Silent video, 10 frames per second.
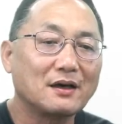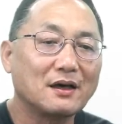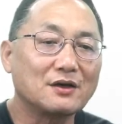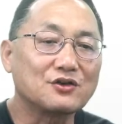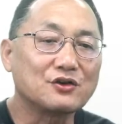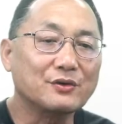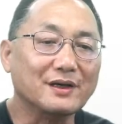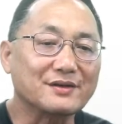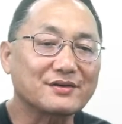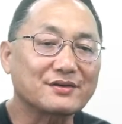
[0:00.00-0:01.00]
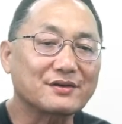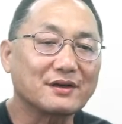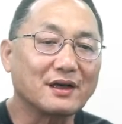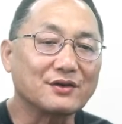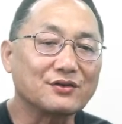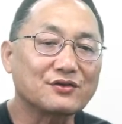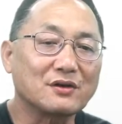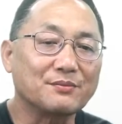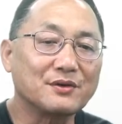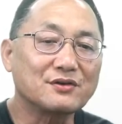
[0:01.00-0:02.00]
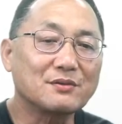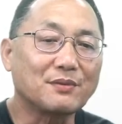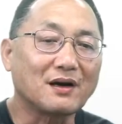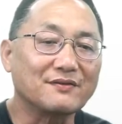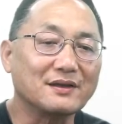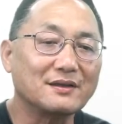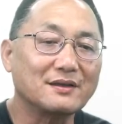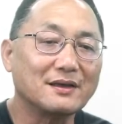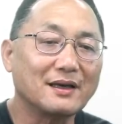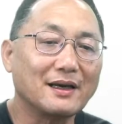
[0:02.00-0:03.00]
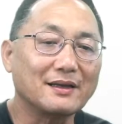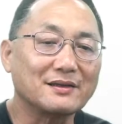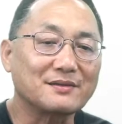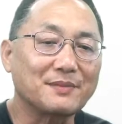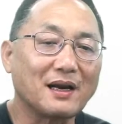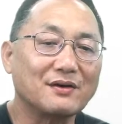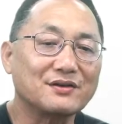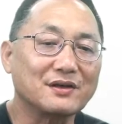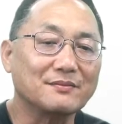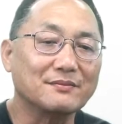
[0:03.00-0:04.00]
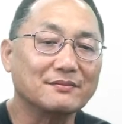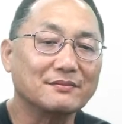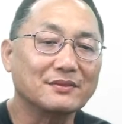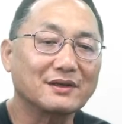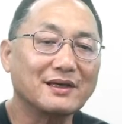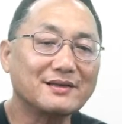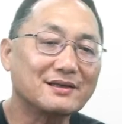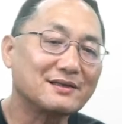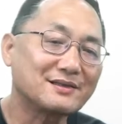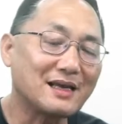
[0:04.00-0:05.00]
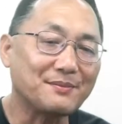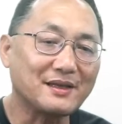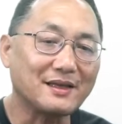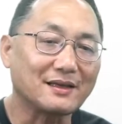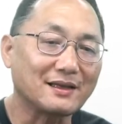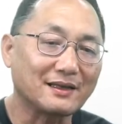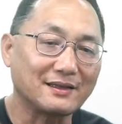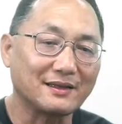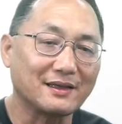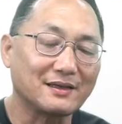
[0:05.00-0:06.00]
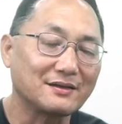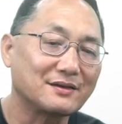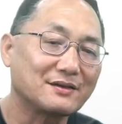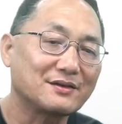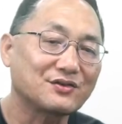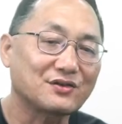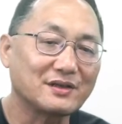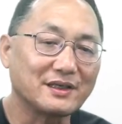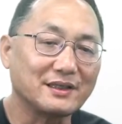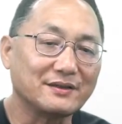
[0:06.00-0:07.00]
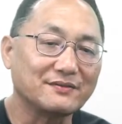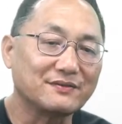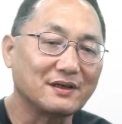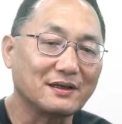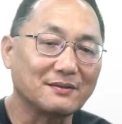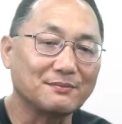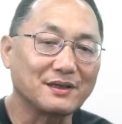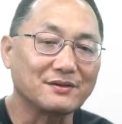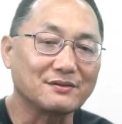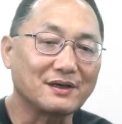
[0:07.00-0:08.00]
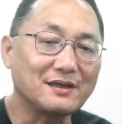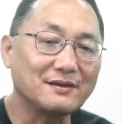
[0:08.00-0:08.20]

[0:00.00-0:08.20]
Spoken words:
A Jewess used to abuse the Prophet and disparage him. Okay, same thing like the slave mother, right?